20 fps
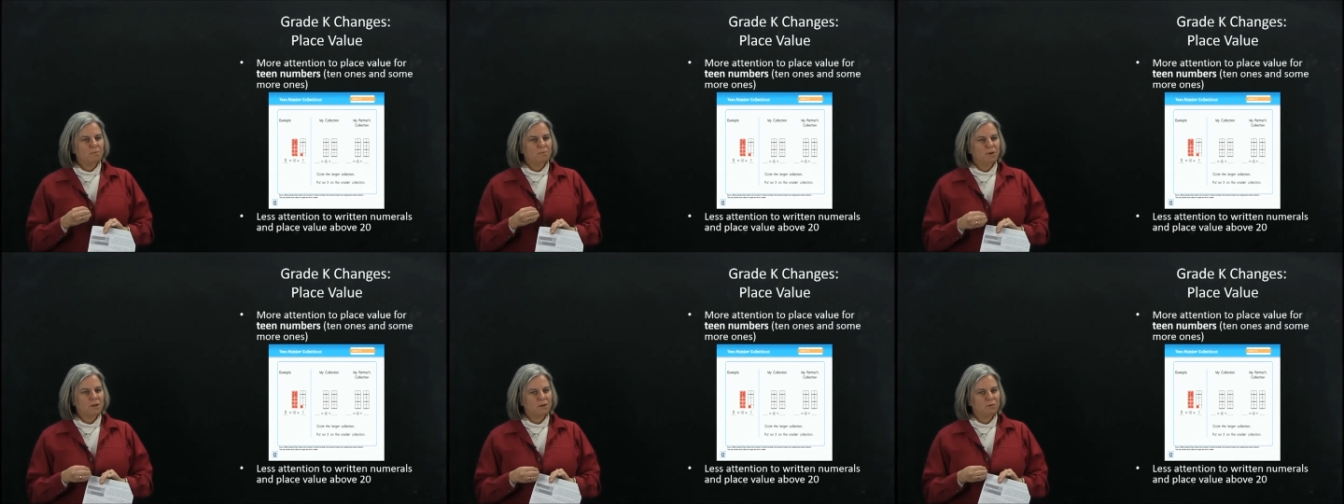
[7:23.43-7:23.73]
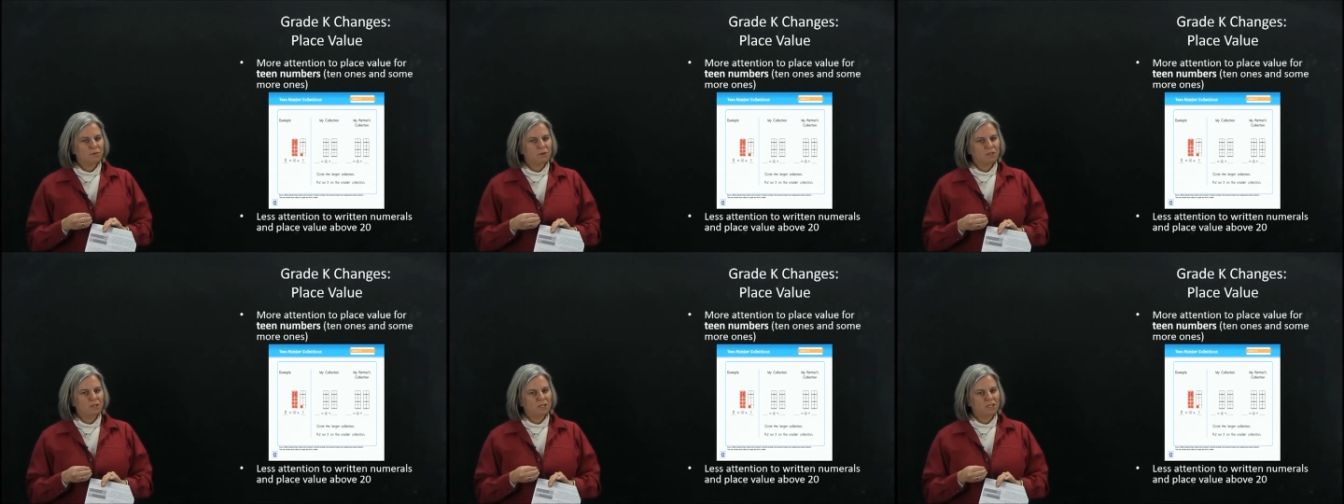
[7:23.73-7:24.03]
but
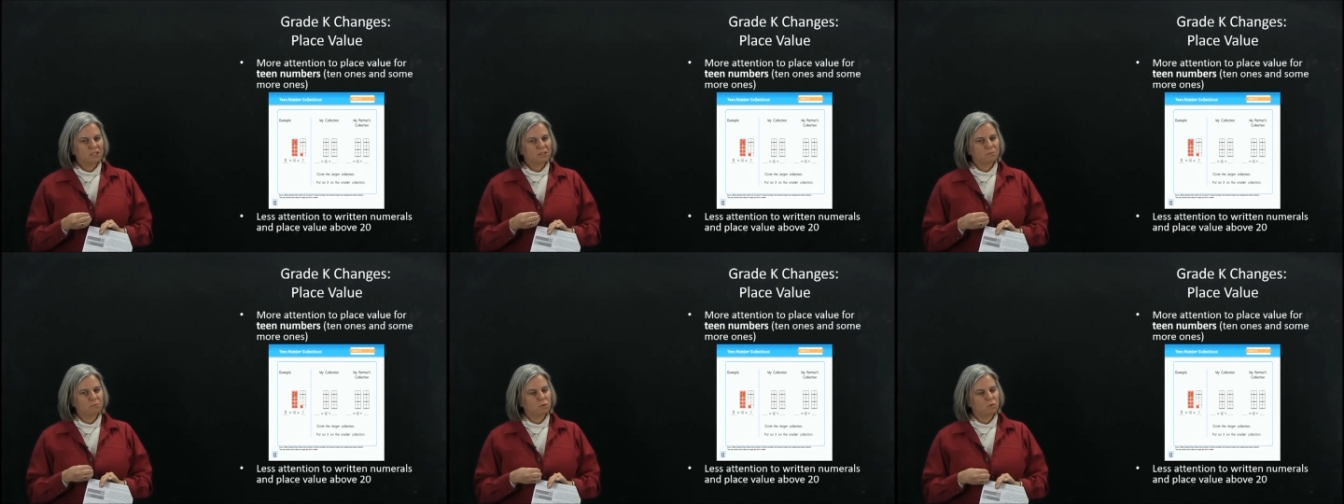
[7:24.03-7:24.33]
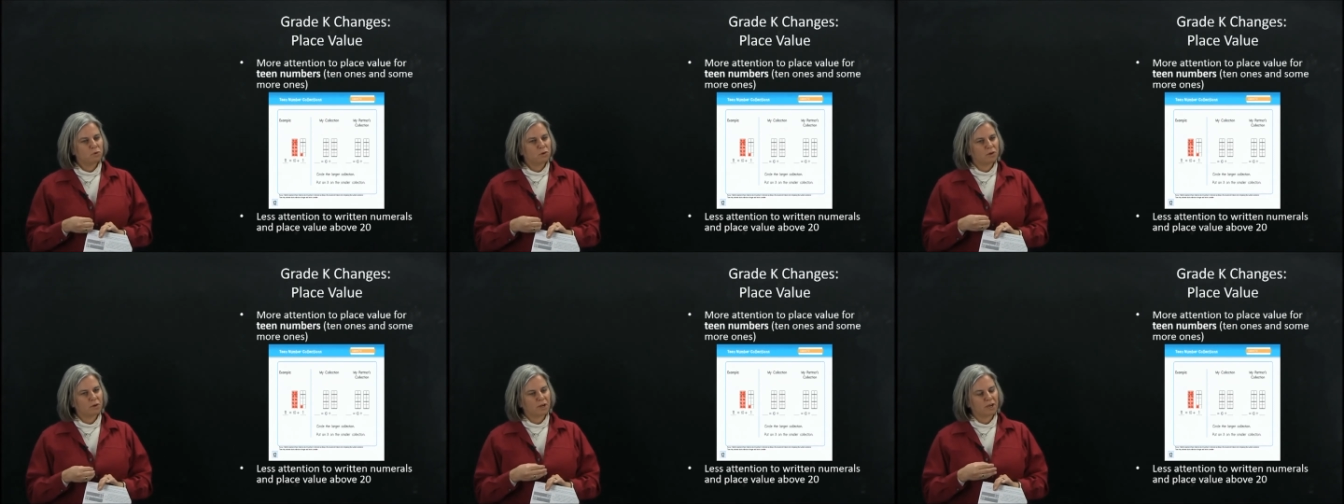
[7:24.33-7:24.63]
it really is
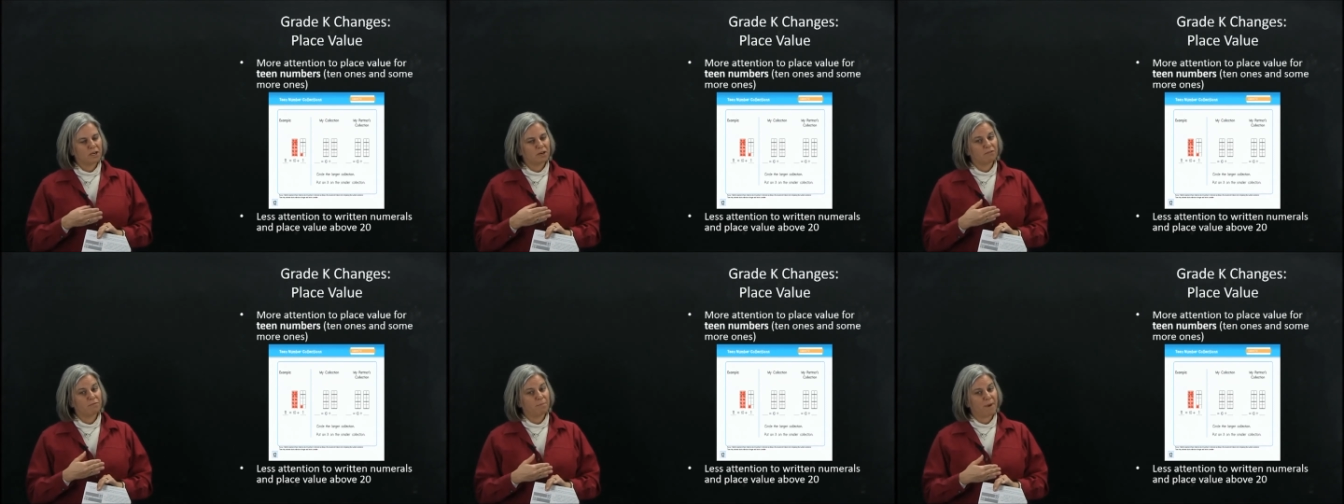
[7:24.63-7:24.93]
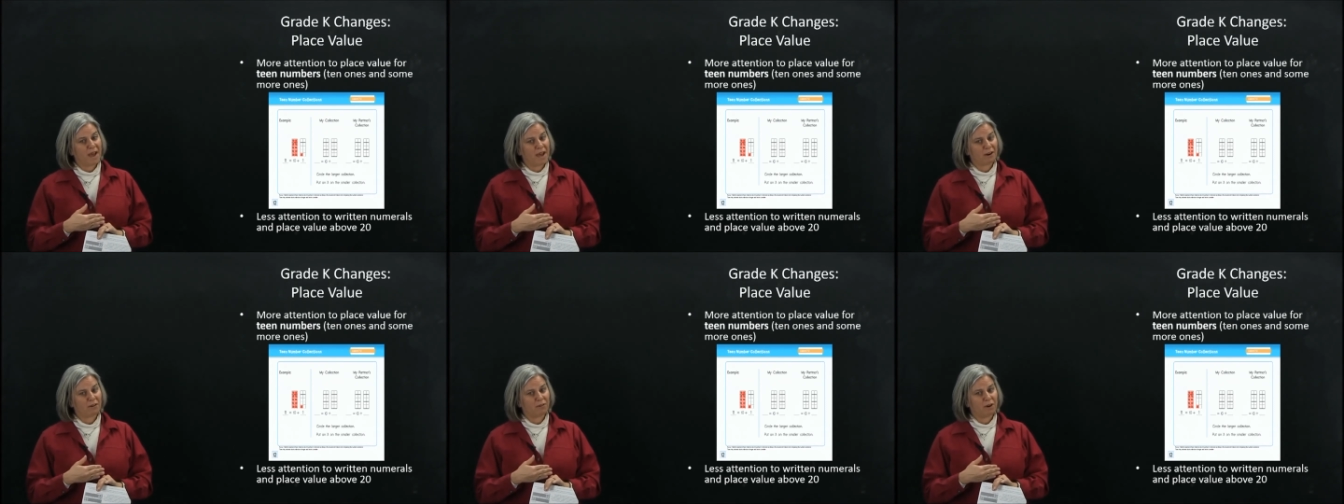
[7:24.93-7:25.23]
more kind of
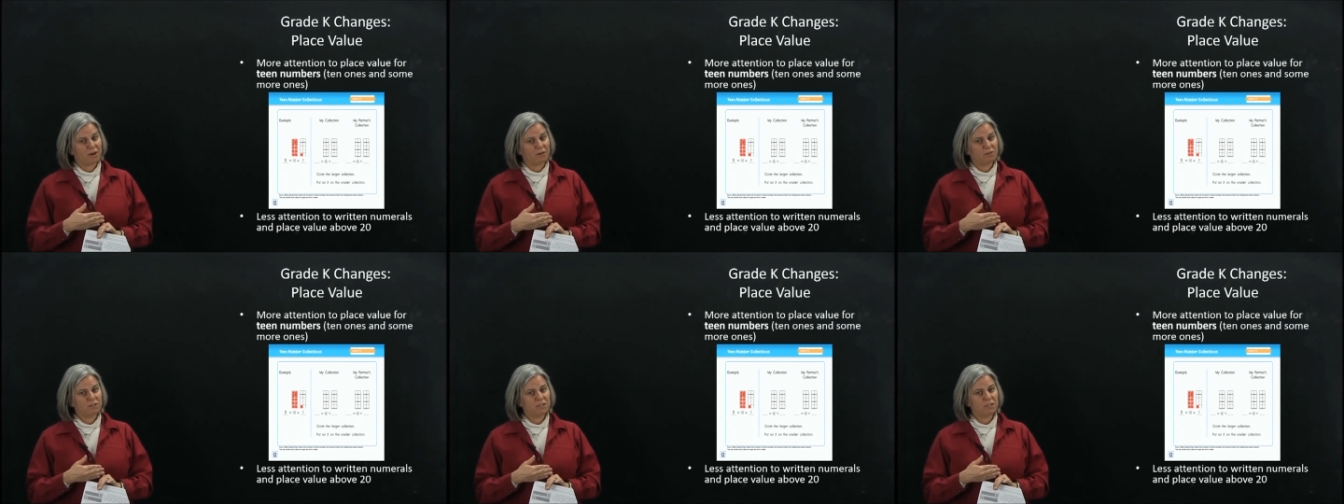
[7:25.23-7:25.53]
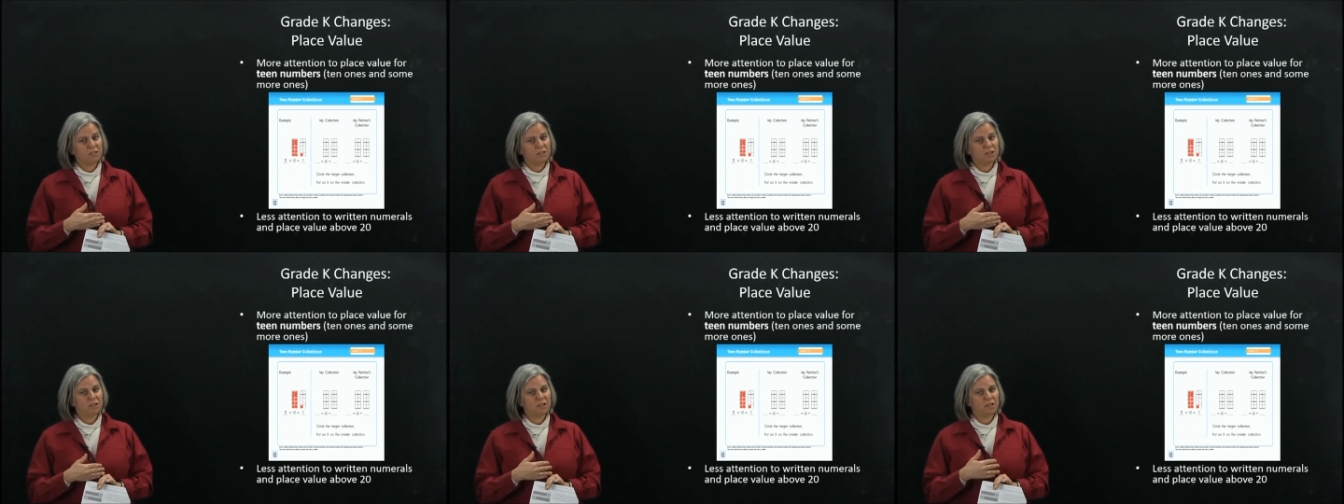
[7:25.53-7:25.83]

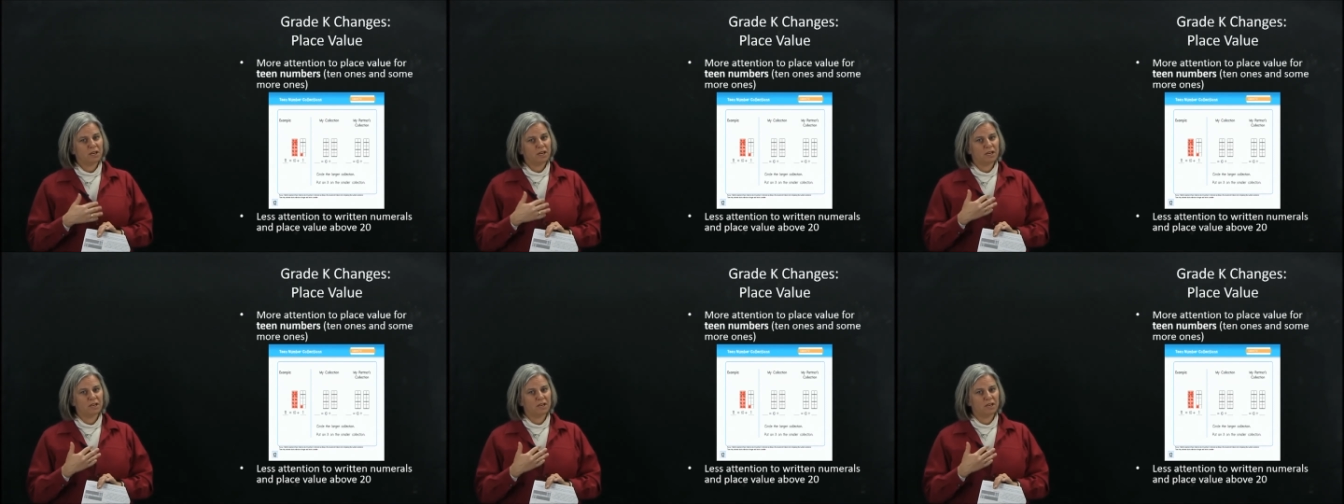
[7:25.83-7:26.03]
backgrounded.